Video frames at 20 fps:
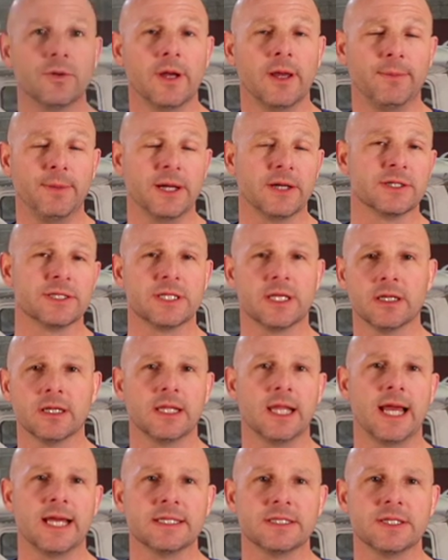a pair of
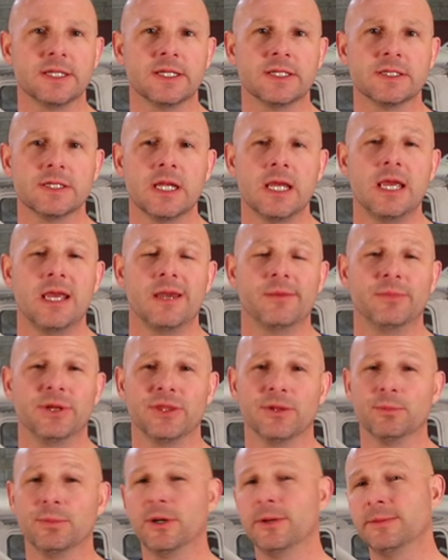sunglasses, but
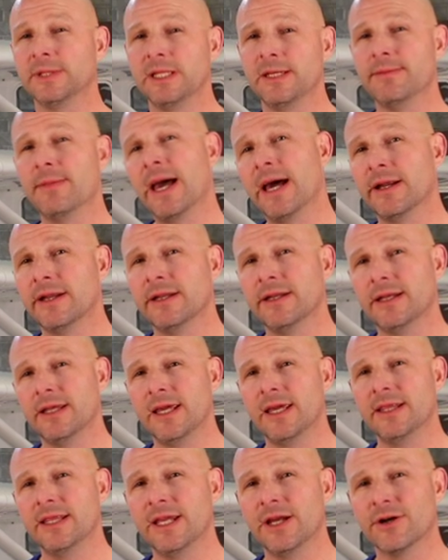they're permanently mounted
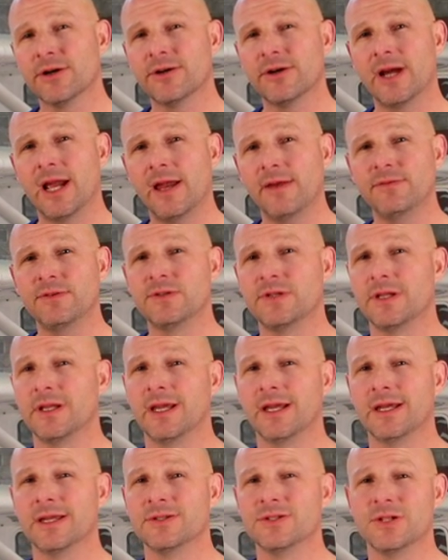in the aircraft,
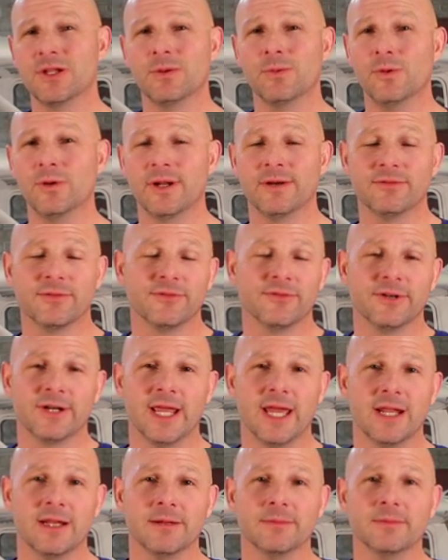uh, so you won't ever
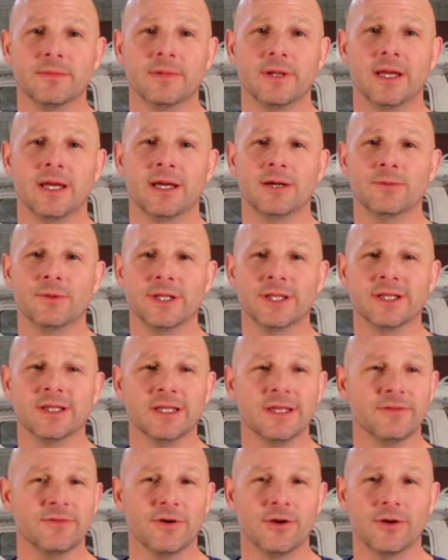forget them uh, when you
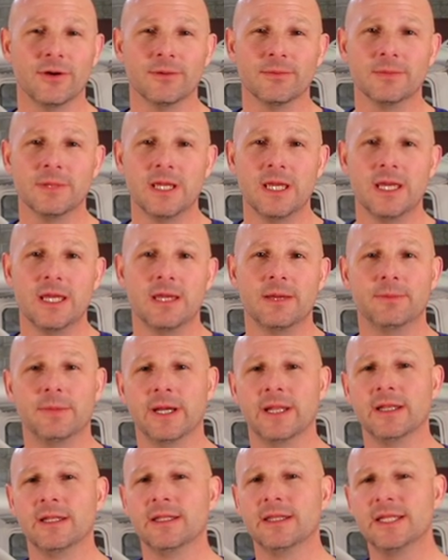leave home.
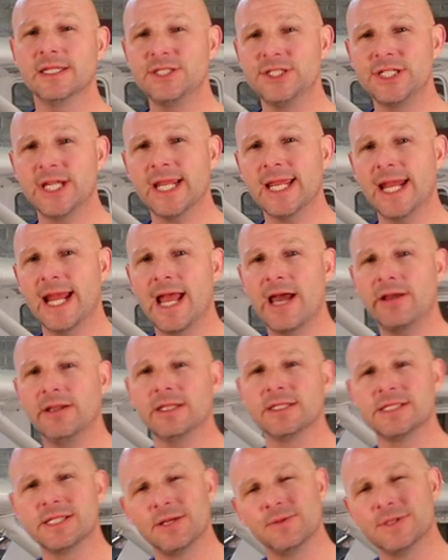But let's check it out
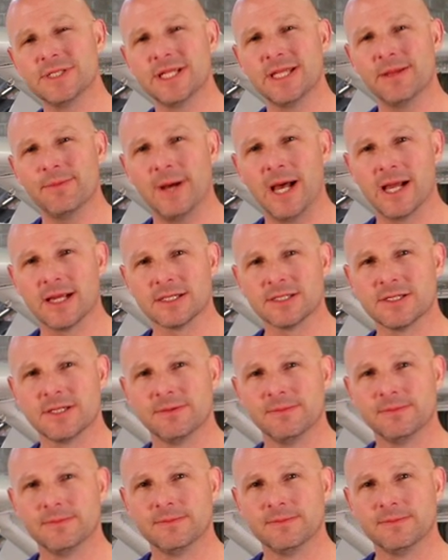and see what's in the box.